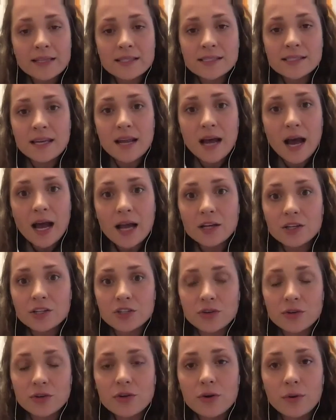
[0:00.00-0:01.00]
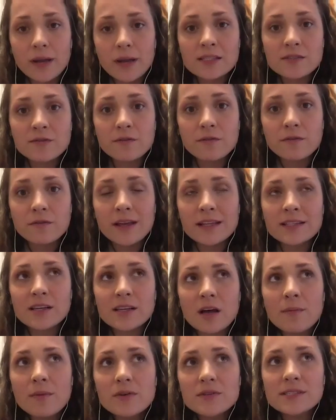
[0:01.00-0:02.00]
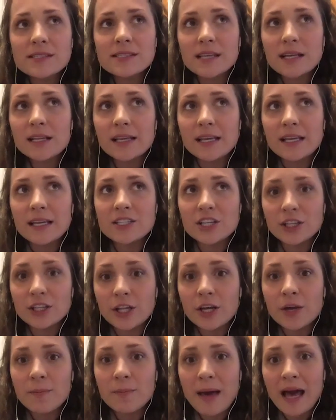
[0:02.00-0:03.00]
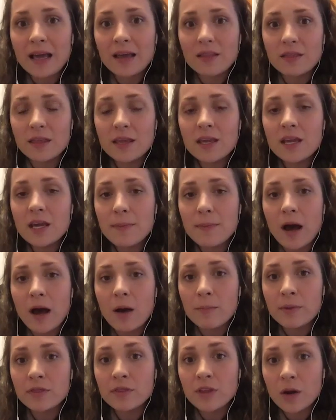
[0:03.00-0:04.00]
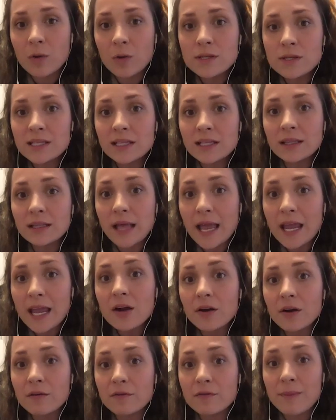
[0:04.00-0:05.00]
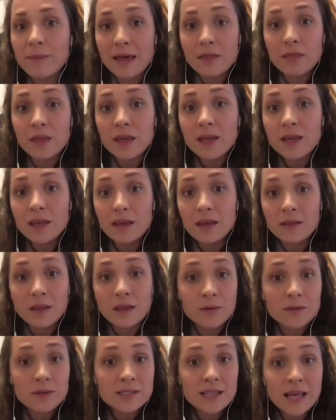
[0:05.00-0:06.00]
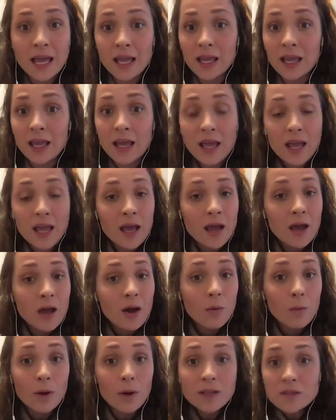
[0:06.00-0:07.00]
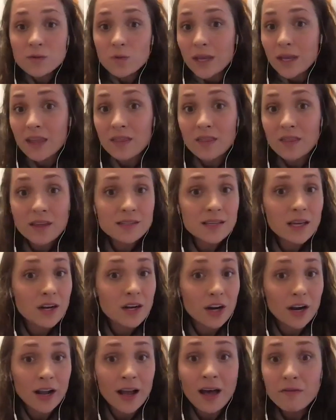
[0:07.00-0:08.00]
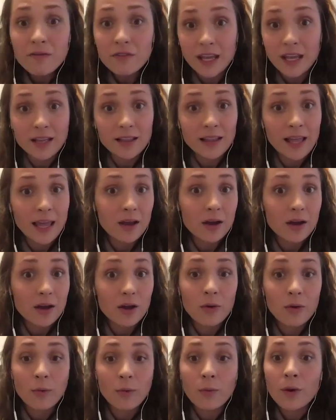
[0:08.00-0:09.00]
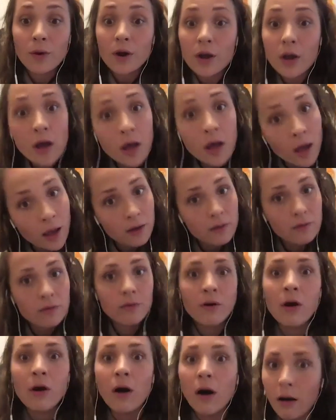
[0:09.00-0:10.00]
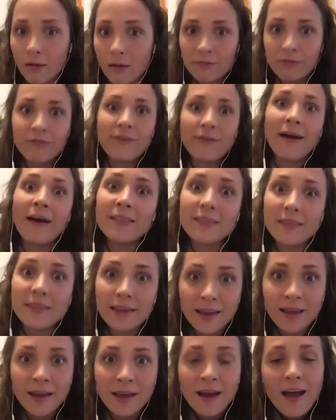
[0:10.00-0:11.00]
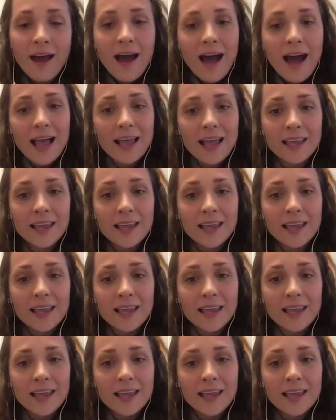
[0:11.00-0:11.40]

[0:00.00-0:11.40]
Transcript: it's not true it's it's almost silly to look back and think about but there was a layer of my thinking that was like once we get this under covenant like we're good. Whoa, mm-hmm. finally. Yeah.